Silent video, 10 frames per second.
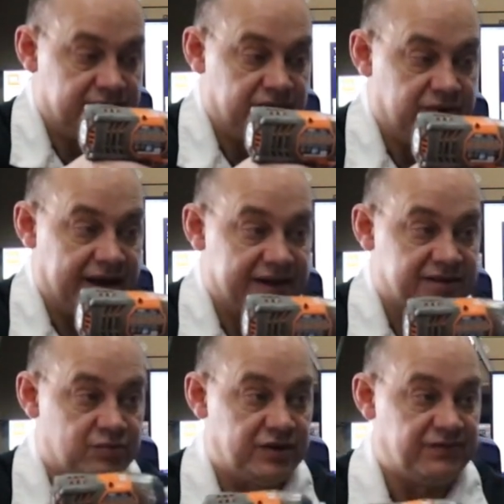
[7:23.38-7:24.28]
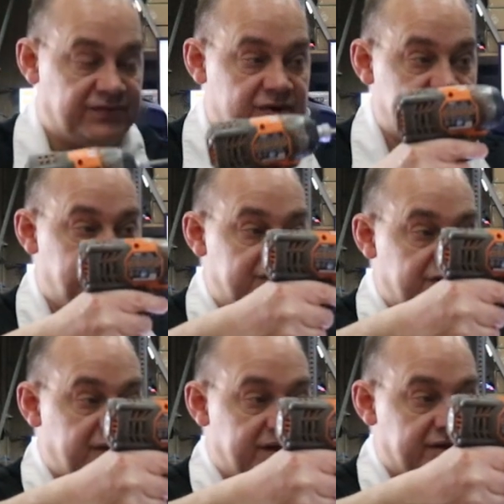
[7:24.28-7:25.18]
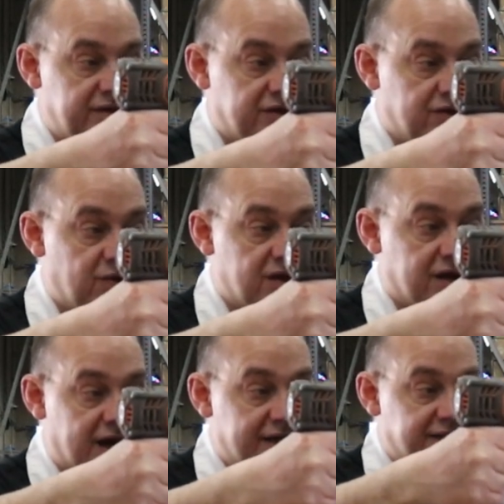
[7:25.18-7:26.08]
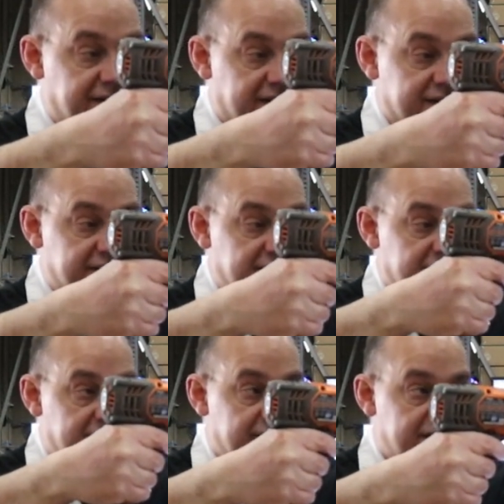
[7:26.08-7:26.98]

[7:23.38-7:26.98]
You can add some reinforcement to it. You can do all kinds of things.